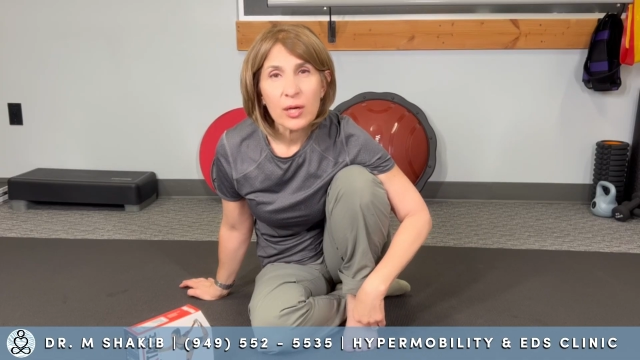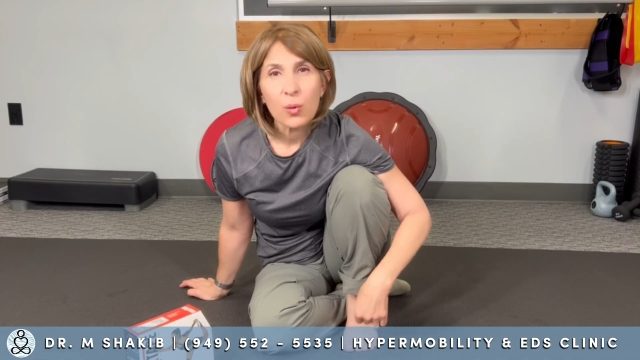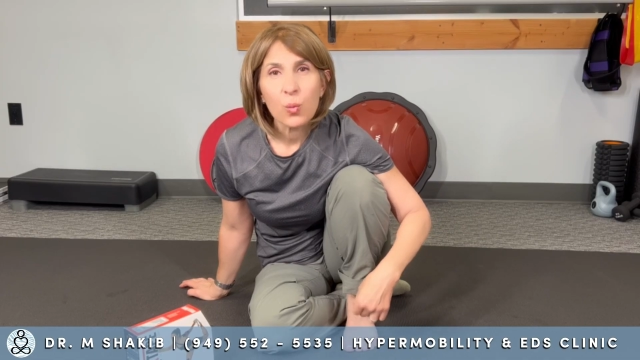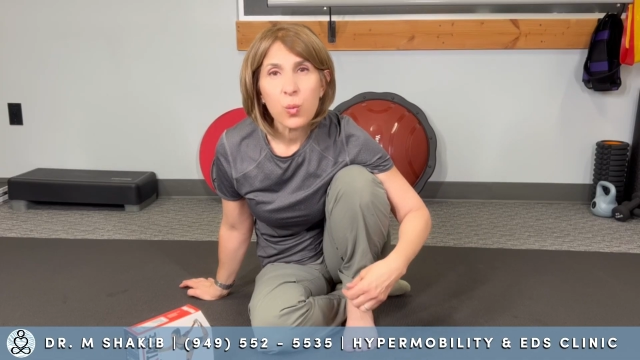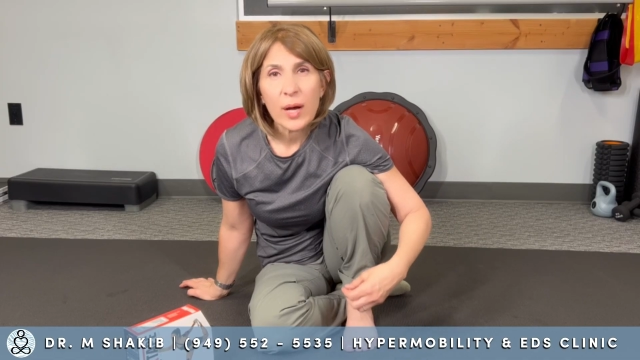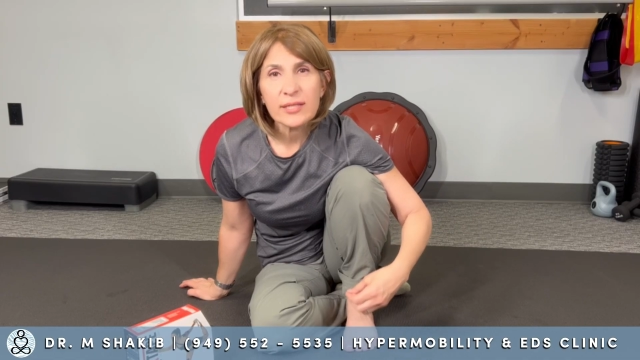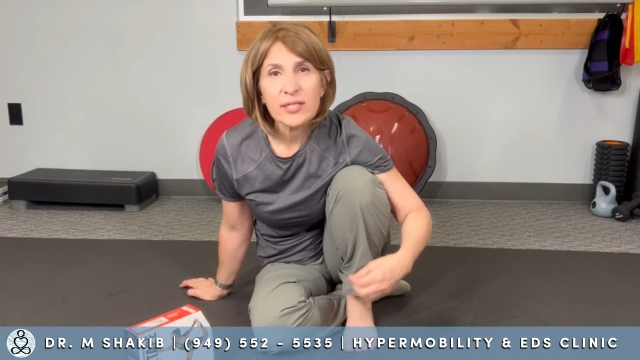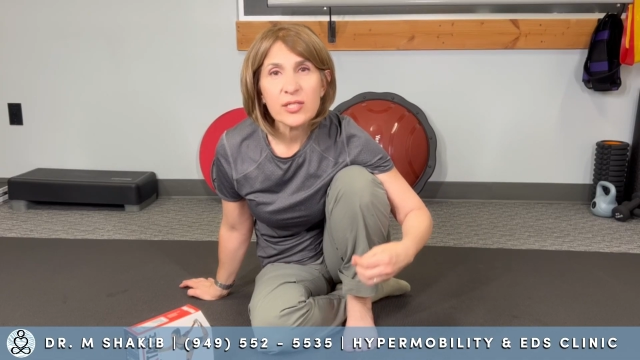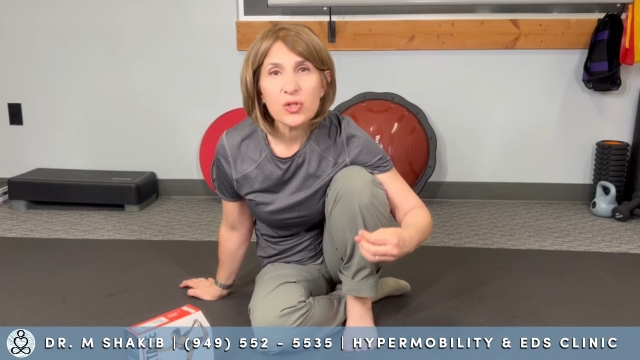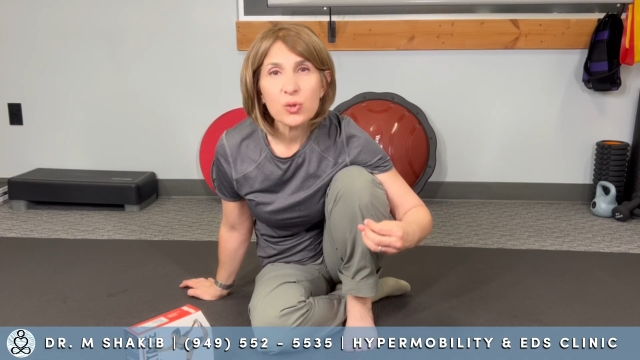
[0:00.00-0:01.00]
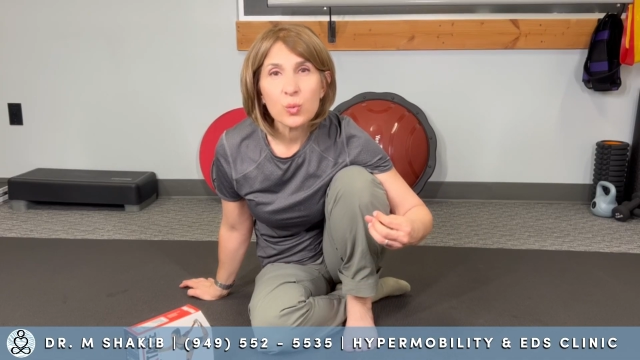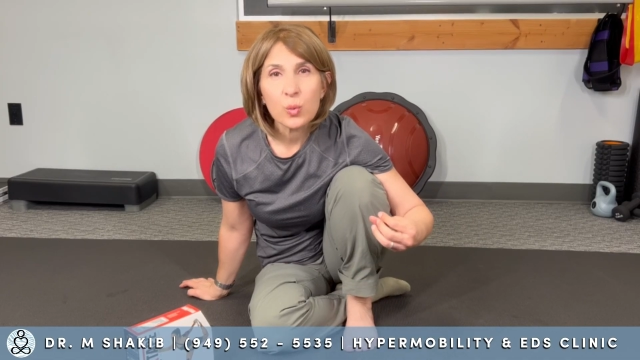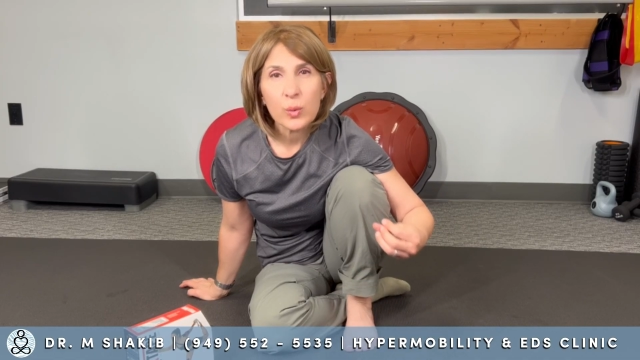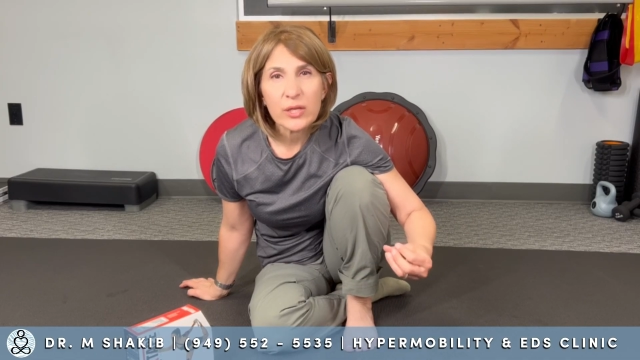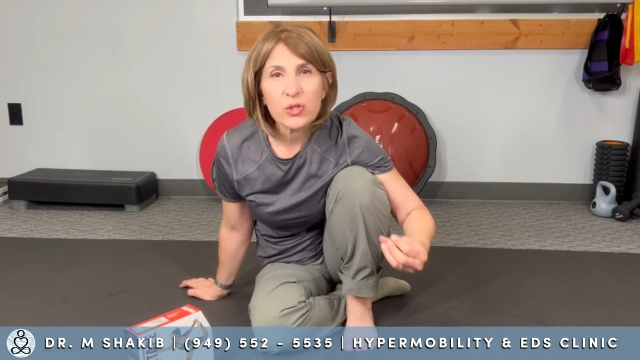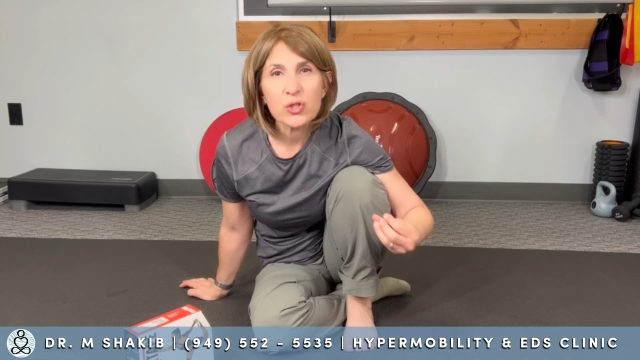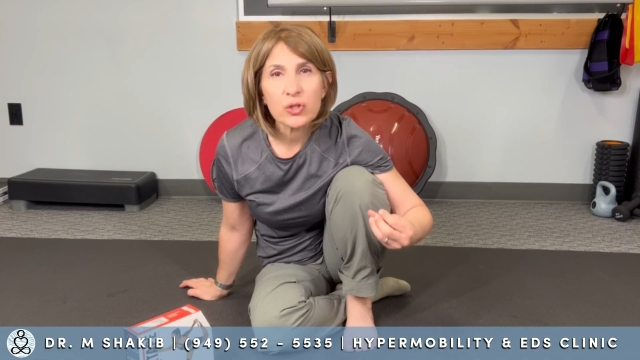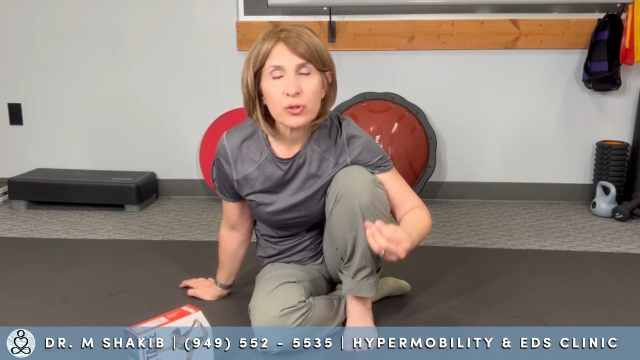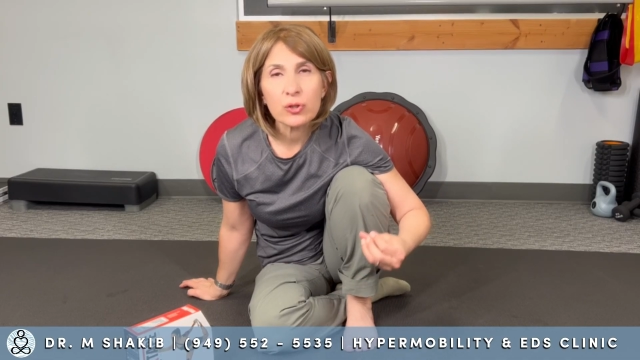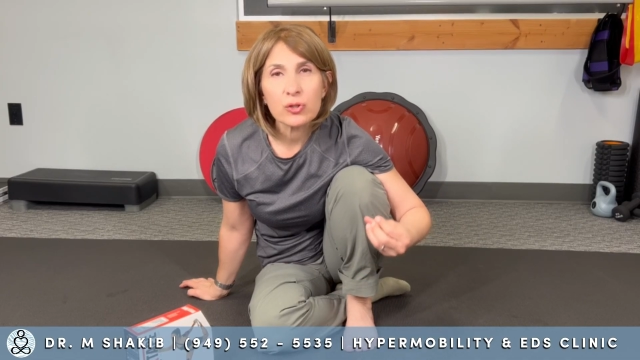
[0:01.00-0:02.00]
what did you wish you
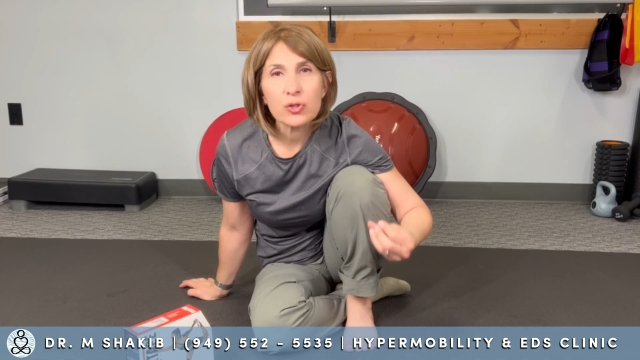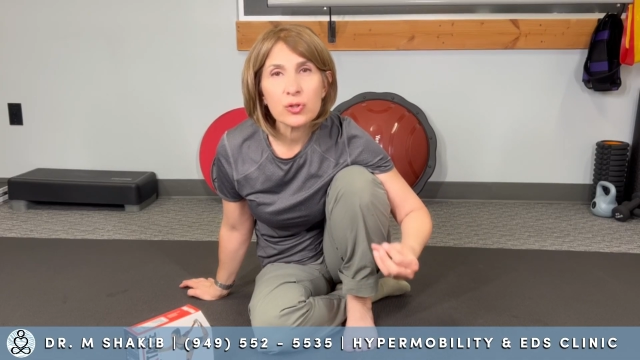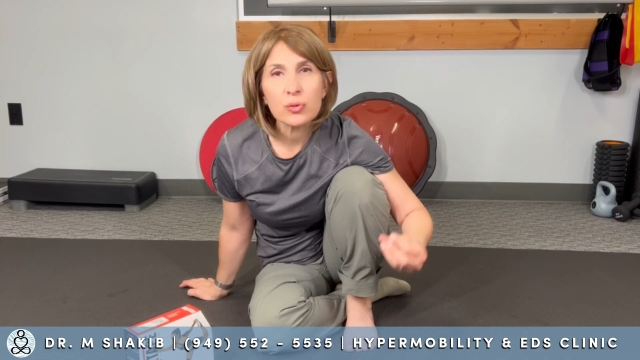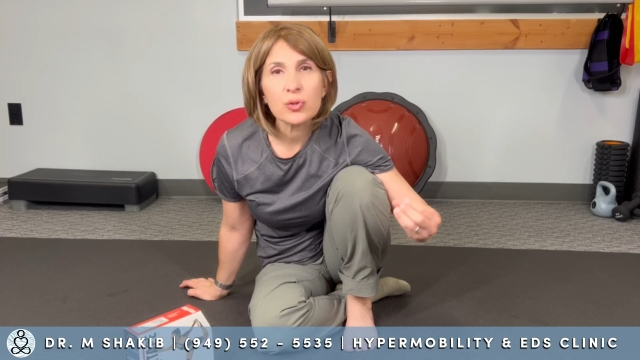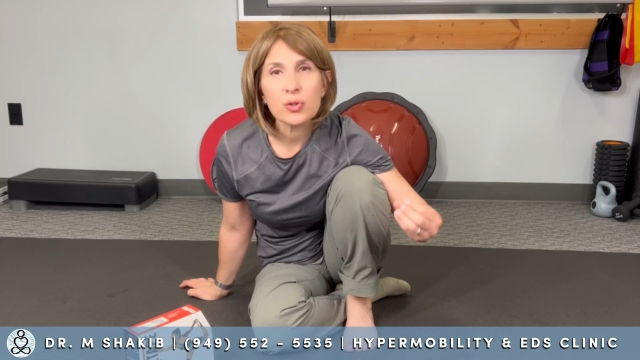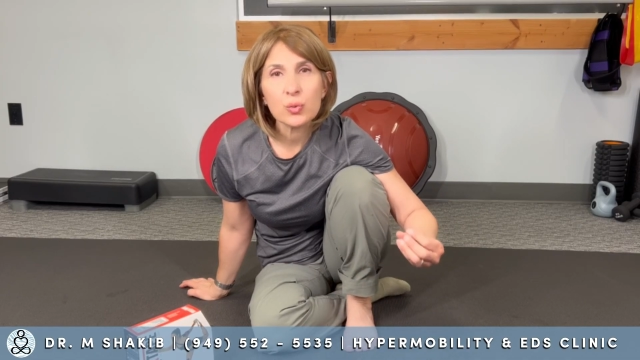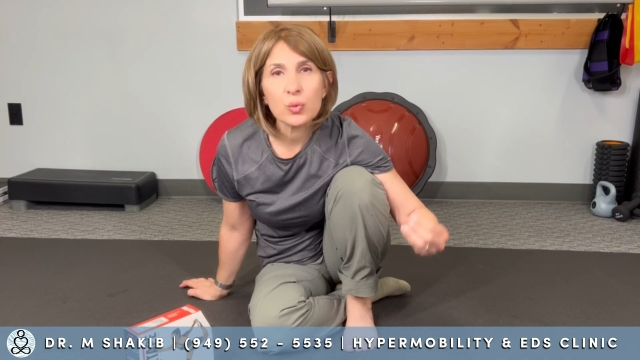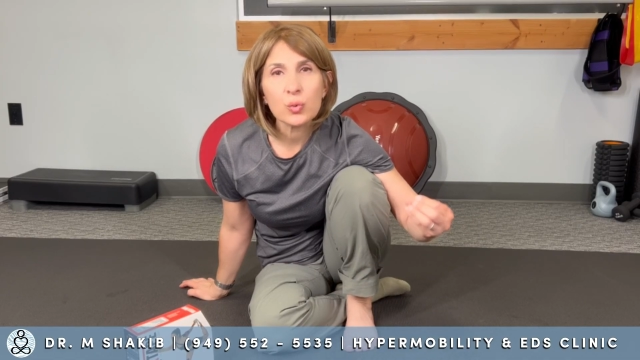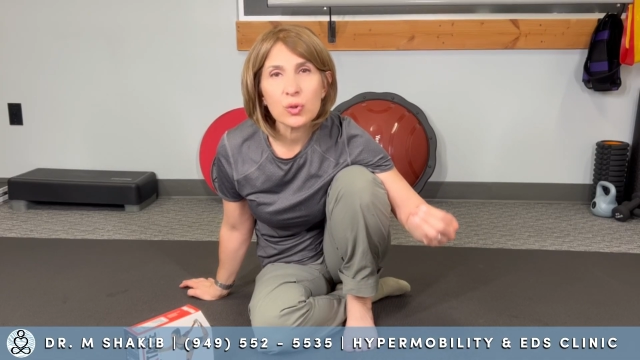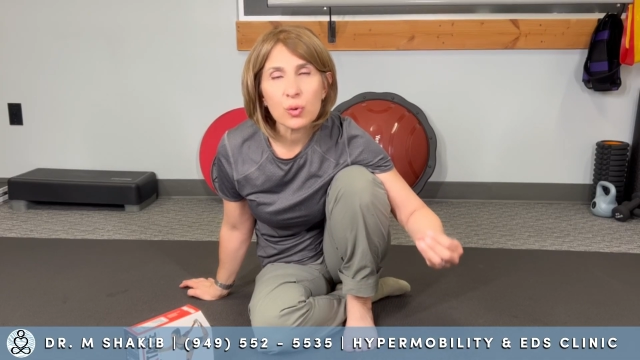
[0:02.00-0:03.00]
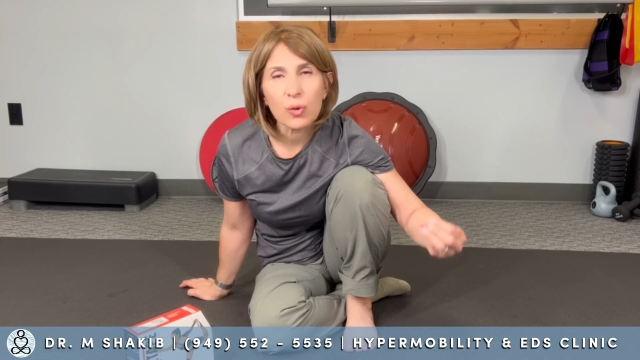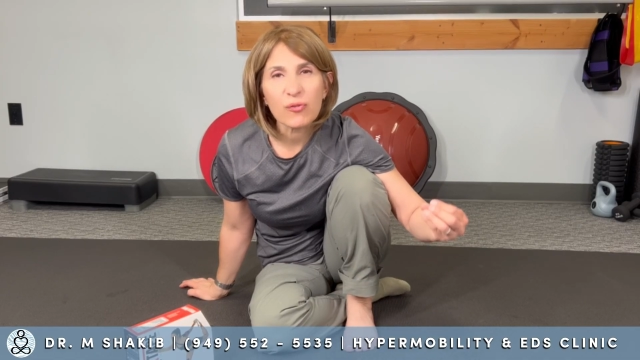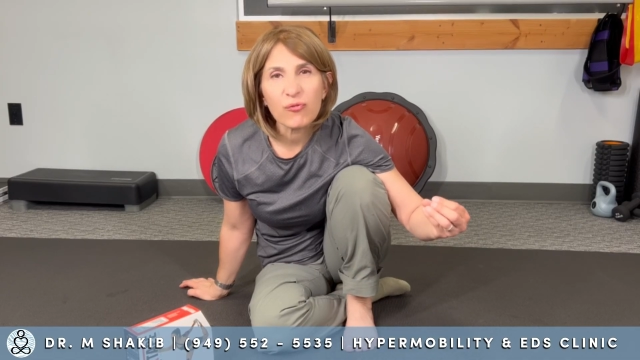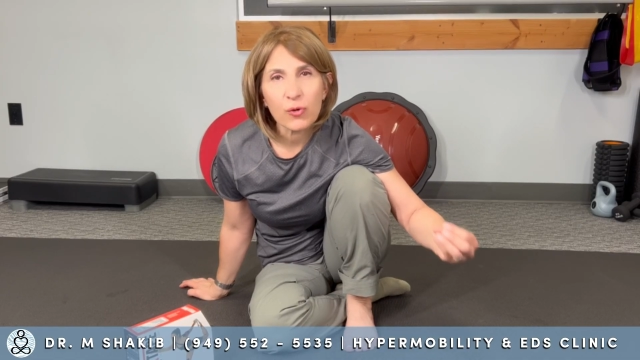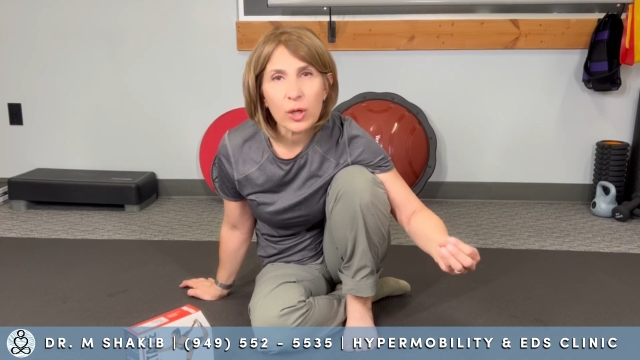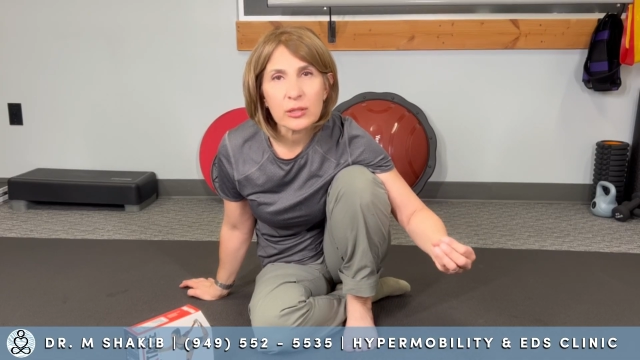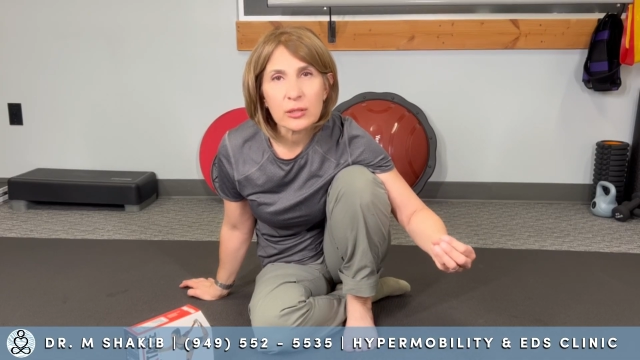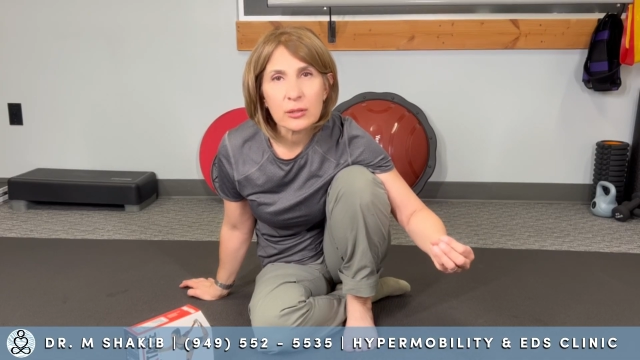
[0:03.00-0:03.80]
could do to your foot?